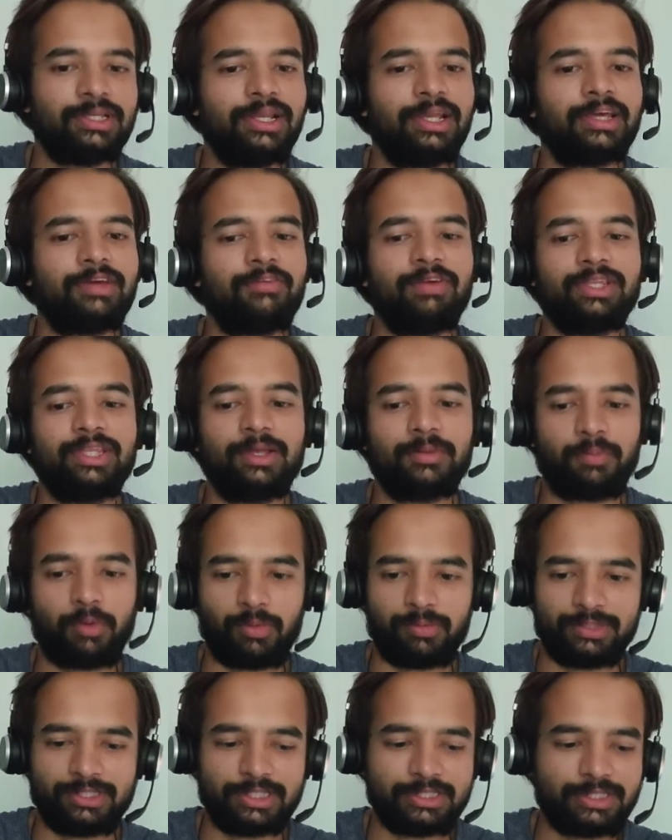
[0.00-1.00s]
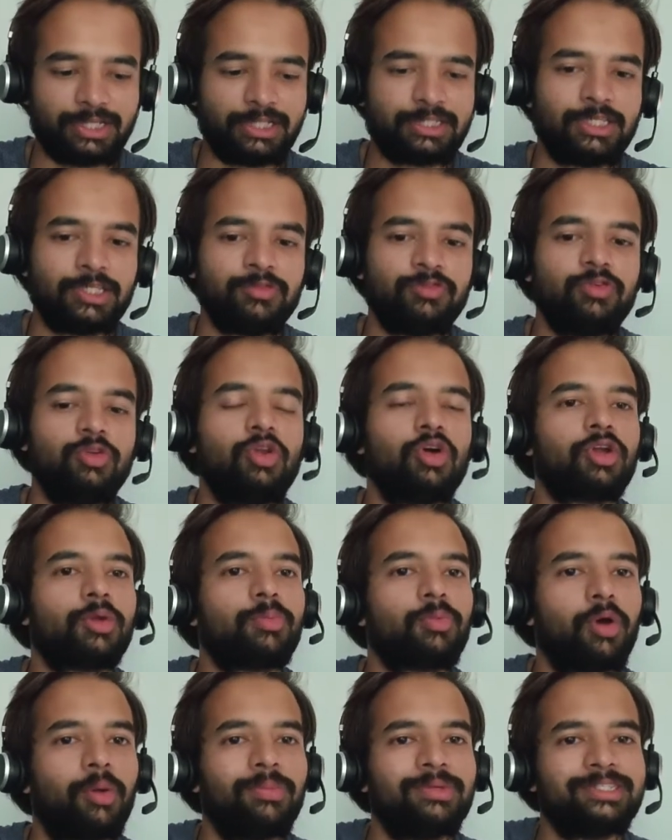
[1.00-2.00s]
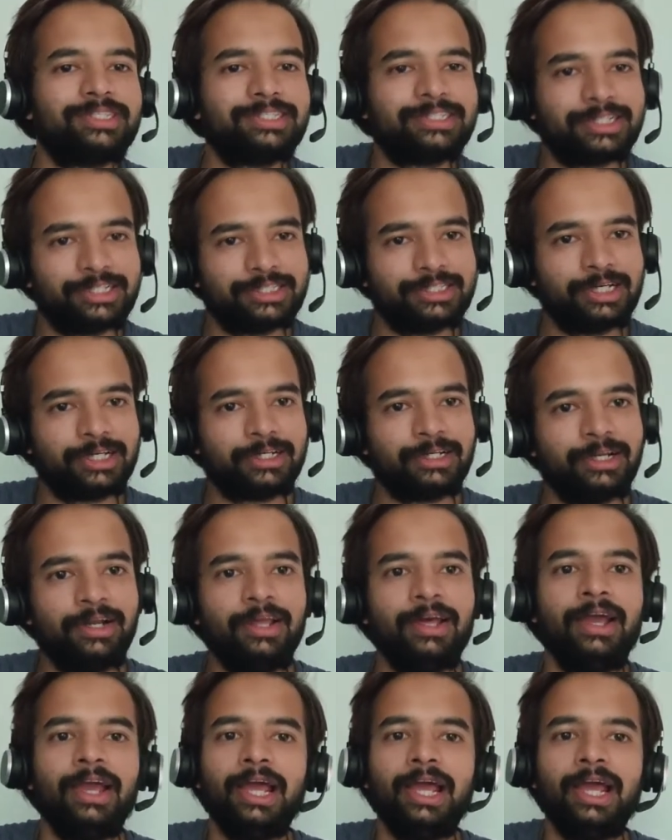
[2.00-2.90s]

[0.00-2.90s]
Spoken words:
like whether promise is successful or a promise is rejected,